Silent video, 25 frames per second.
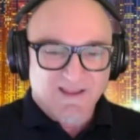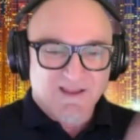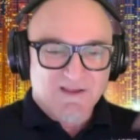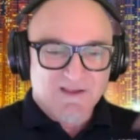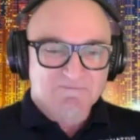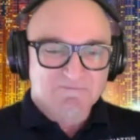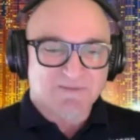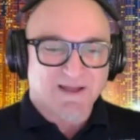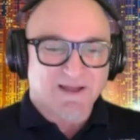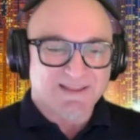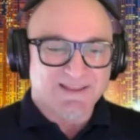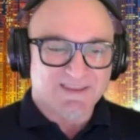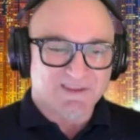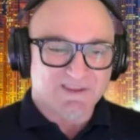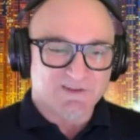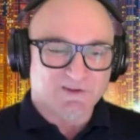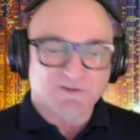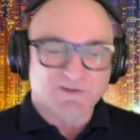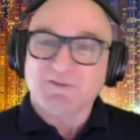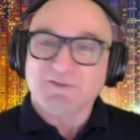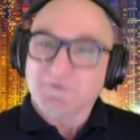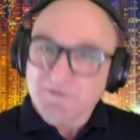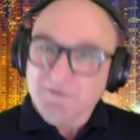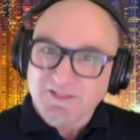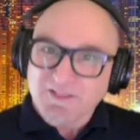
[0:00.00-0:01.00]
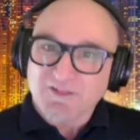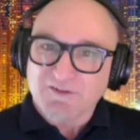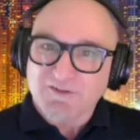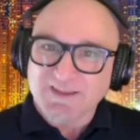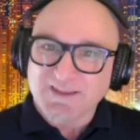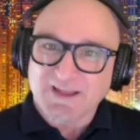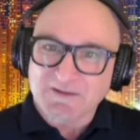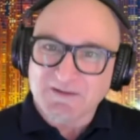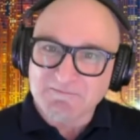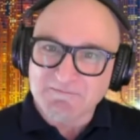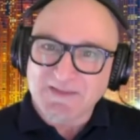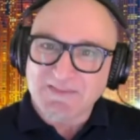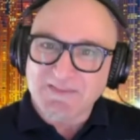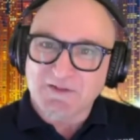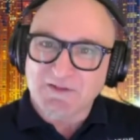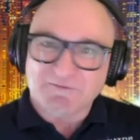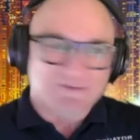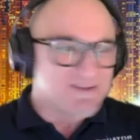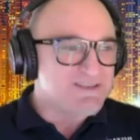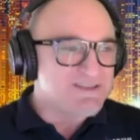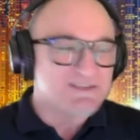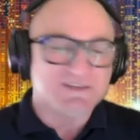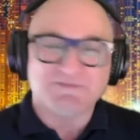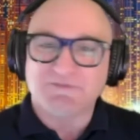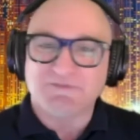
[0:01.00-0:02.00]
But there are other young men that I've
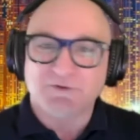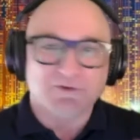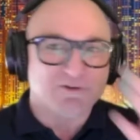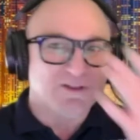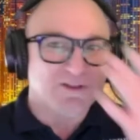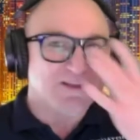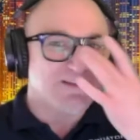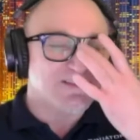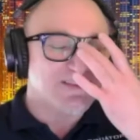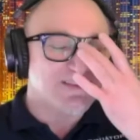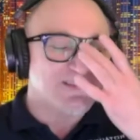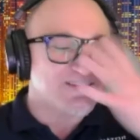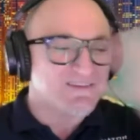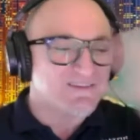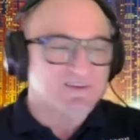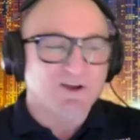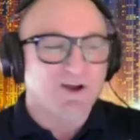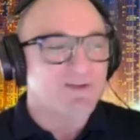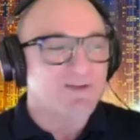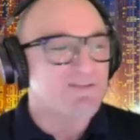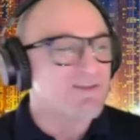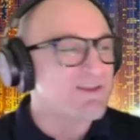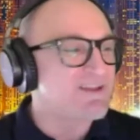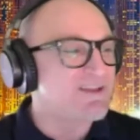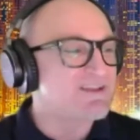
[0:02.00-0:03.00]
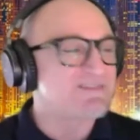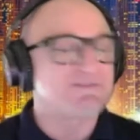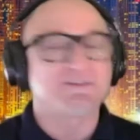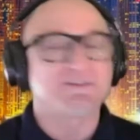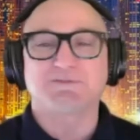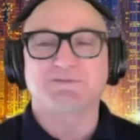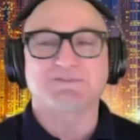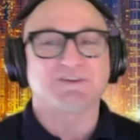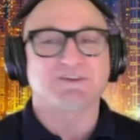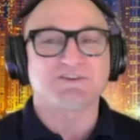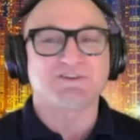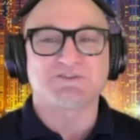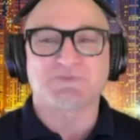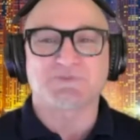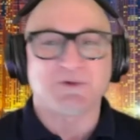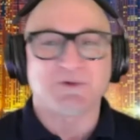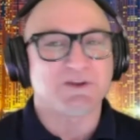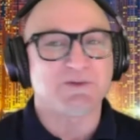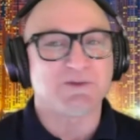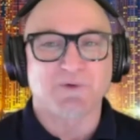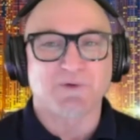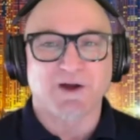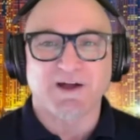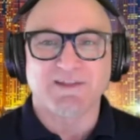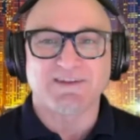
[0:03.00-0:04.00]
interviewed. Like this guy that I interviewed that was only
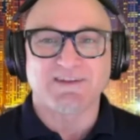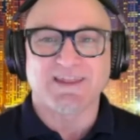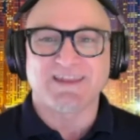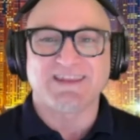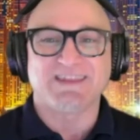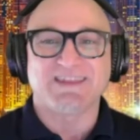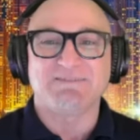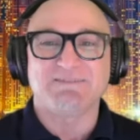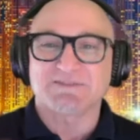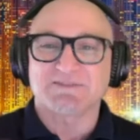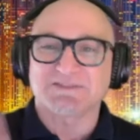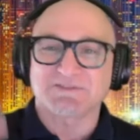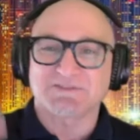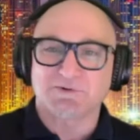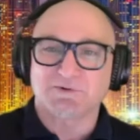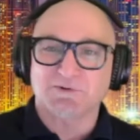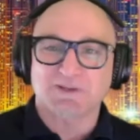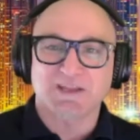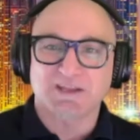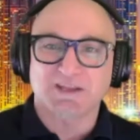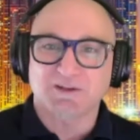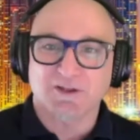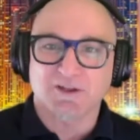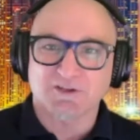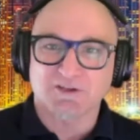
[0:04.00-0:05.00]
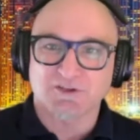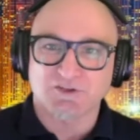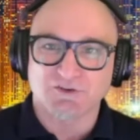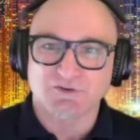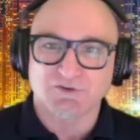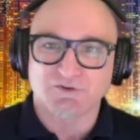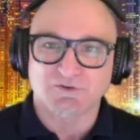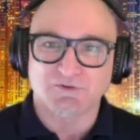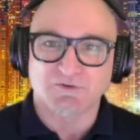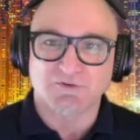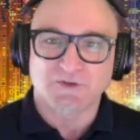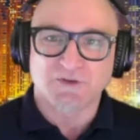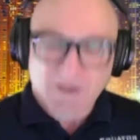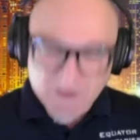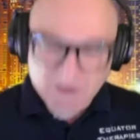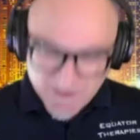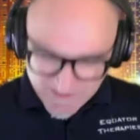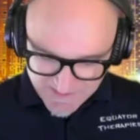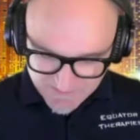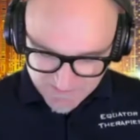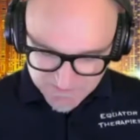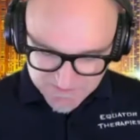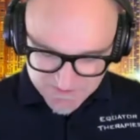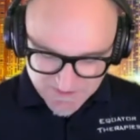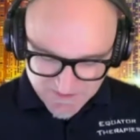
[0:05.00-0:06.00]
21, and he was talking like you.
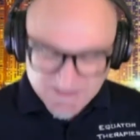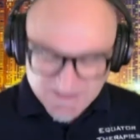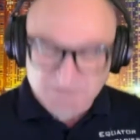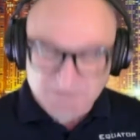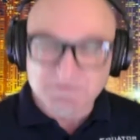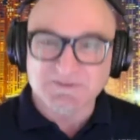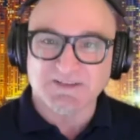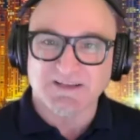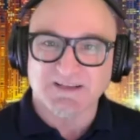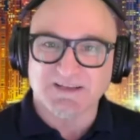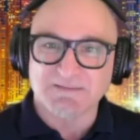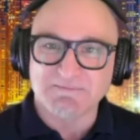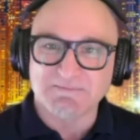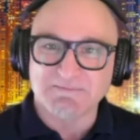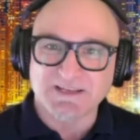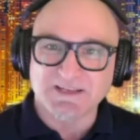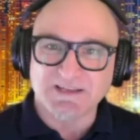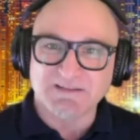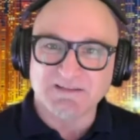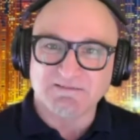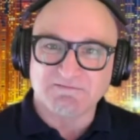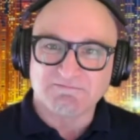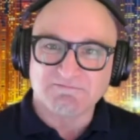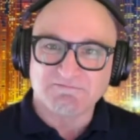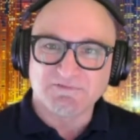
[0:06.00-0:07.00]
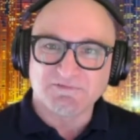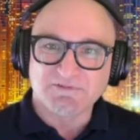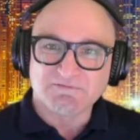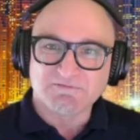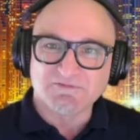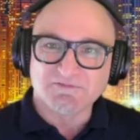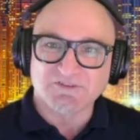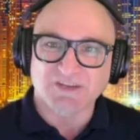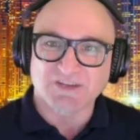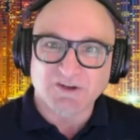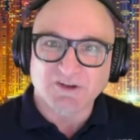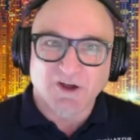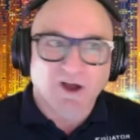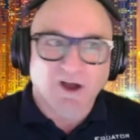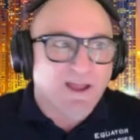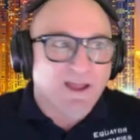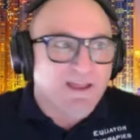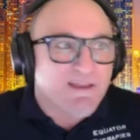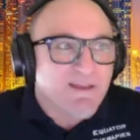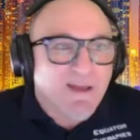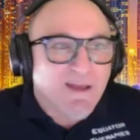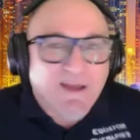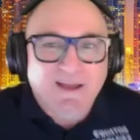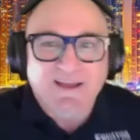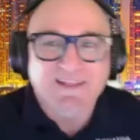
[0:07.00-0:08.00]
It was like he was like a mini
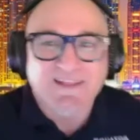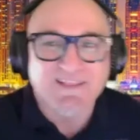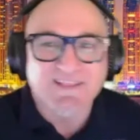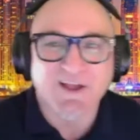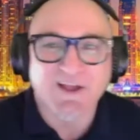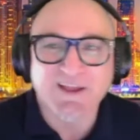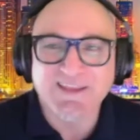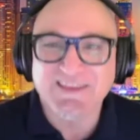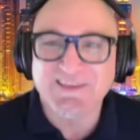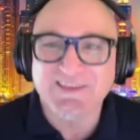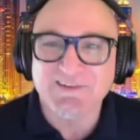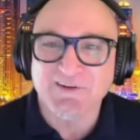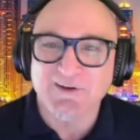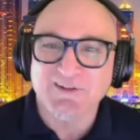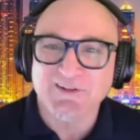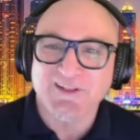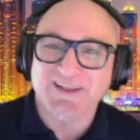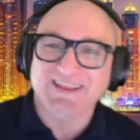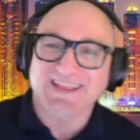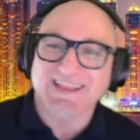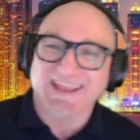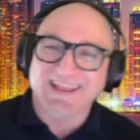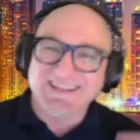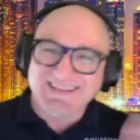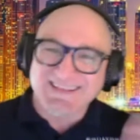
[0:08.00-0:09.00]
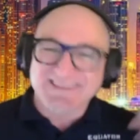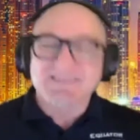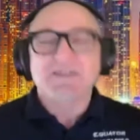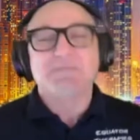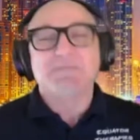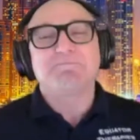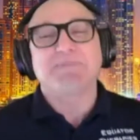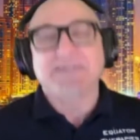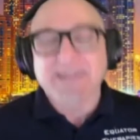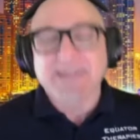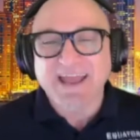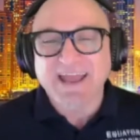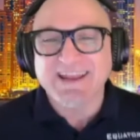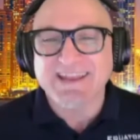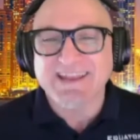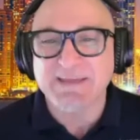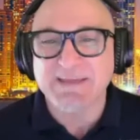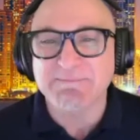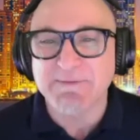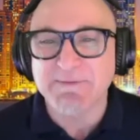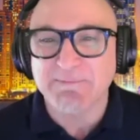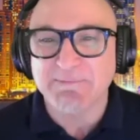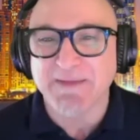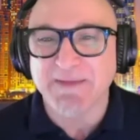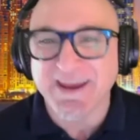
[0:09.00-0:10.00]
Jedi. Like but he had
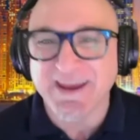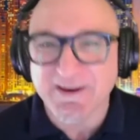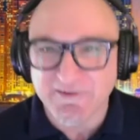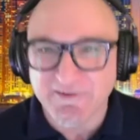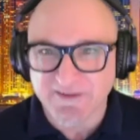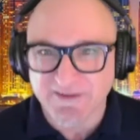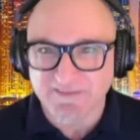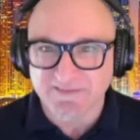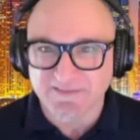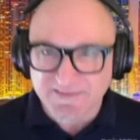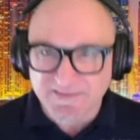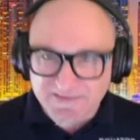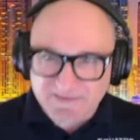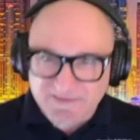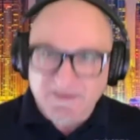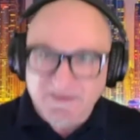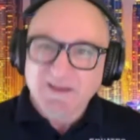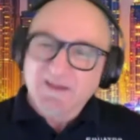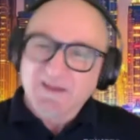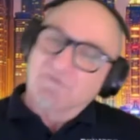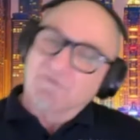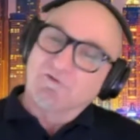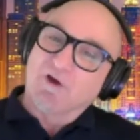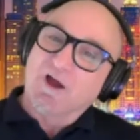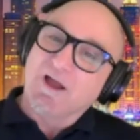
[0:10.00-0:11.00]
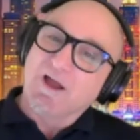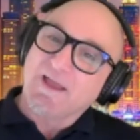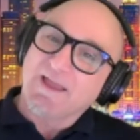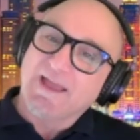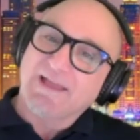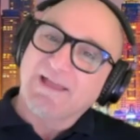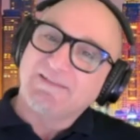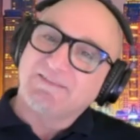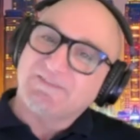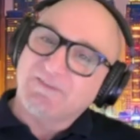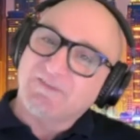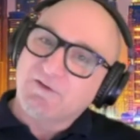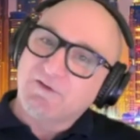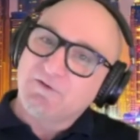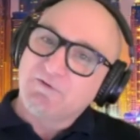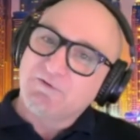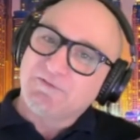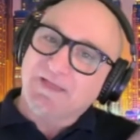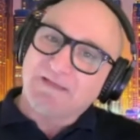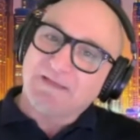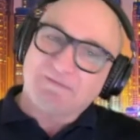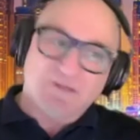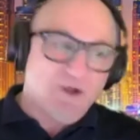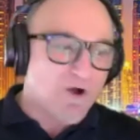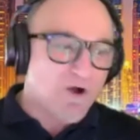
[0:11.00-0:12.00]
hippie parents, right? And so
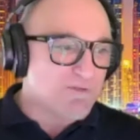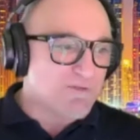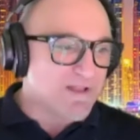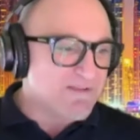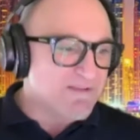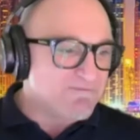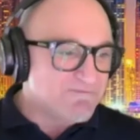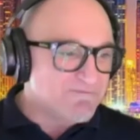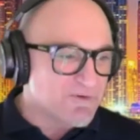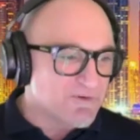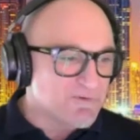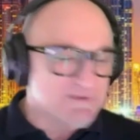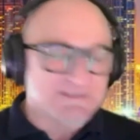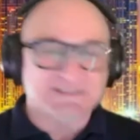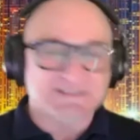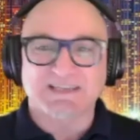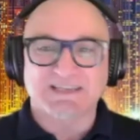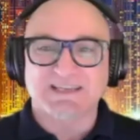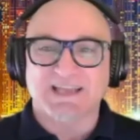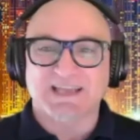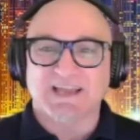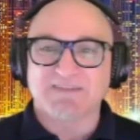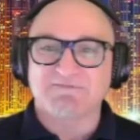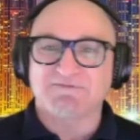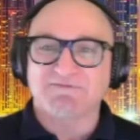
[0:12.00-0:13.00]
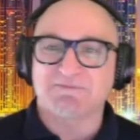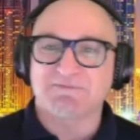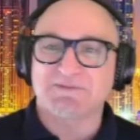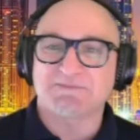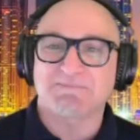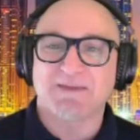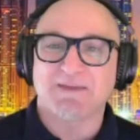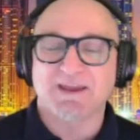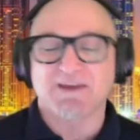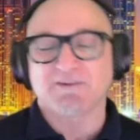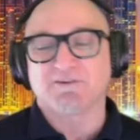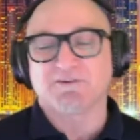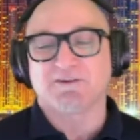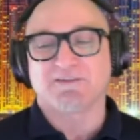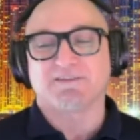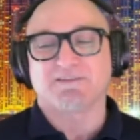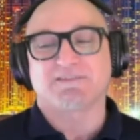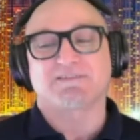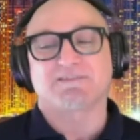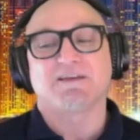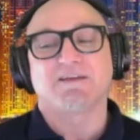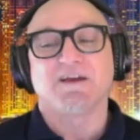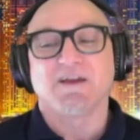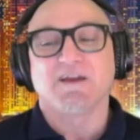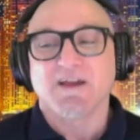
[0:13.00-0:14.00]
that whole influencing came from his
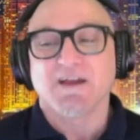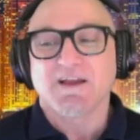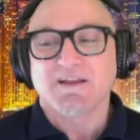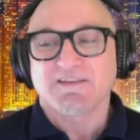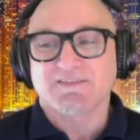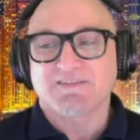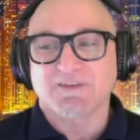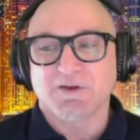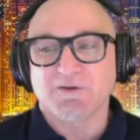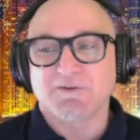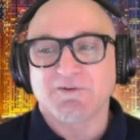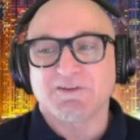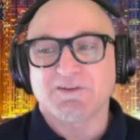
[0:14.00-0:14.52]
parents. So